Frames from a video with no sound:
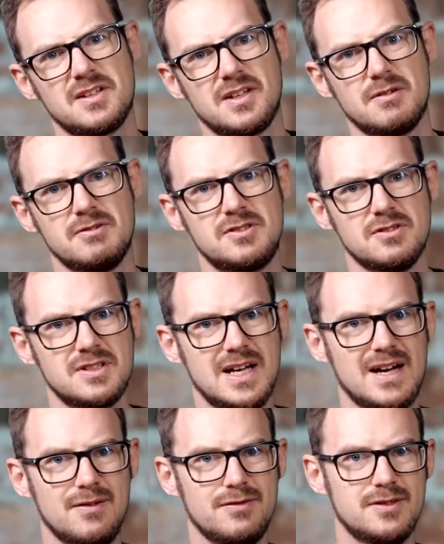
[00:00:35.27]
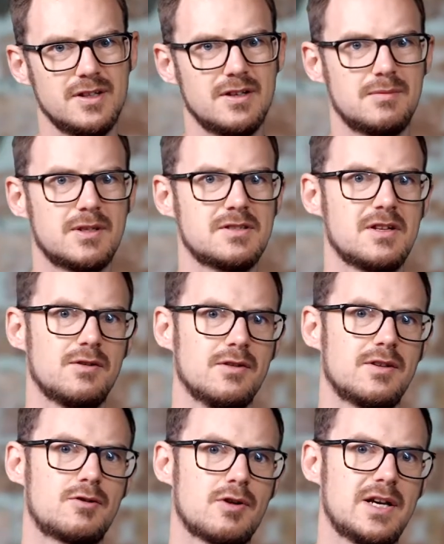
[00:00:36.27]
I think it was just after, because I
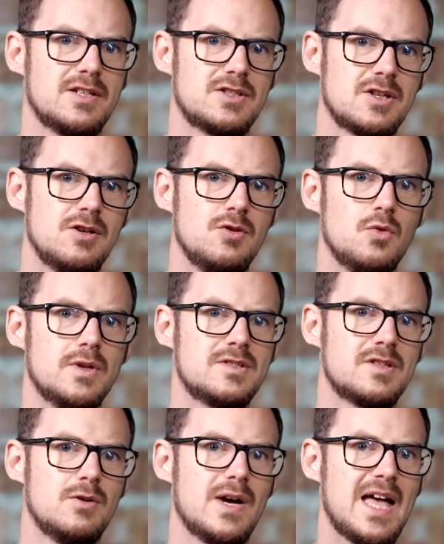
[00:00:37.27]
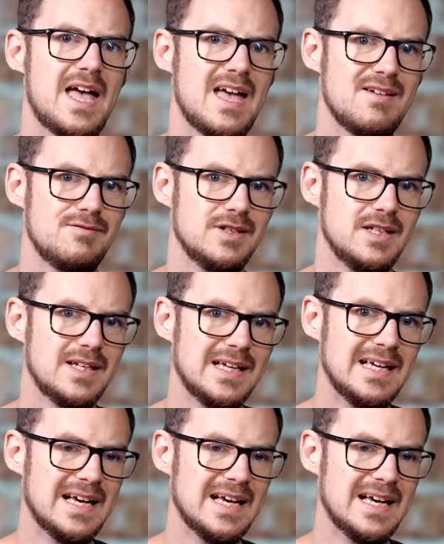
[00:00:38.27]
thought the Crane 2 was too heavy,